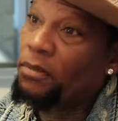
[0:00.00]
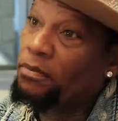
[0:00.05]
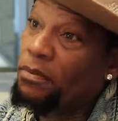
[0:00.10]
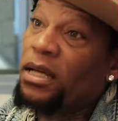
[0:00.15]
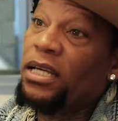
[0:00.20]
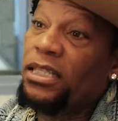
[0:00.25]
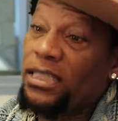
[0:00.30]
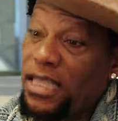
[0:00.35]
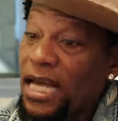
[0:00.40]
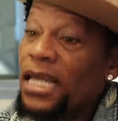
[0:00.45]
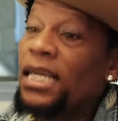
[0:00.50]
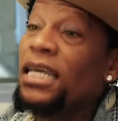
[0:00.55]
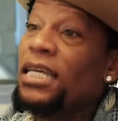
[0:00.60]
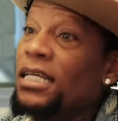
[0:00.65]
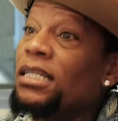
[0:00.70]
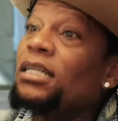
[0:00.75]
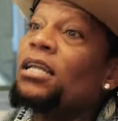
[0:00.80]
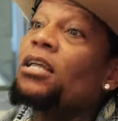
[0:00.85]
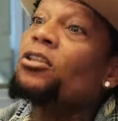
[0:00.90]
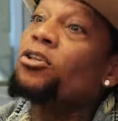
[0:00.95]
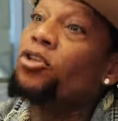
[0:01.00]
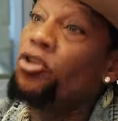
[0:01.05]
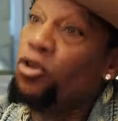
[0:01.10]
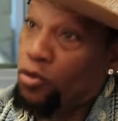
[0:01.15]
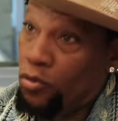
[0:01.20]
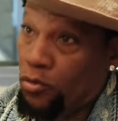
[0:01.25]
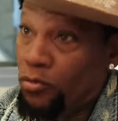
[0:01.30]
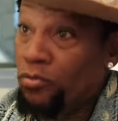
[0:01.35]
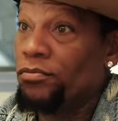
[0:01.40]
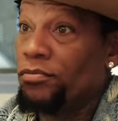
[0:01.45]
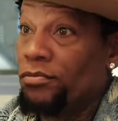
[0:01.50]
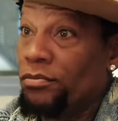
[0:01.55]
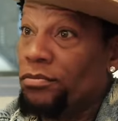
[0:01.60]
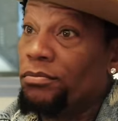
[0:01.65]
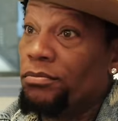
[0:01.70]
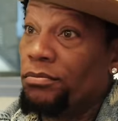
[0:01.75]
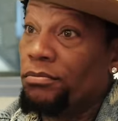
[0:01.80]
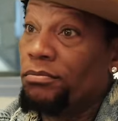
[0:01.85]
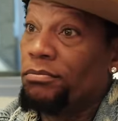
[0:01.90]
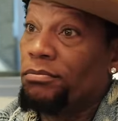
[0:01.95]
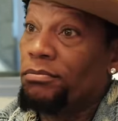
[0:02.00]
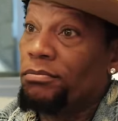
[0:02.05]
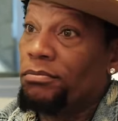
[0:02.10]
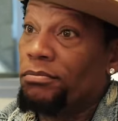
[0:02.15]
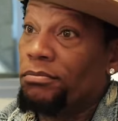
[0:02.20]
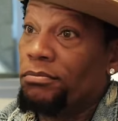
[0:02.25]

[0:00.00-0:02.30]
Because I can get another you. Right.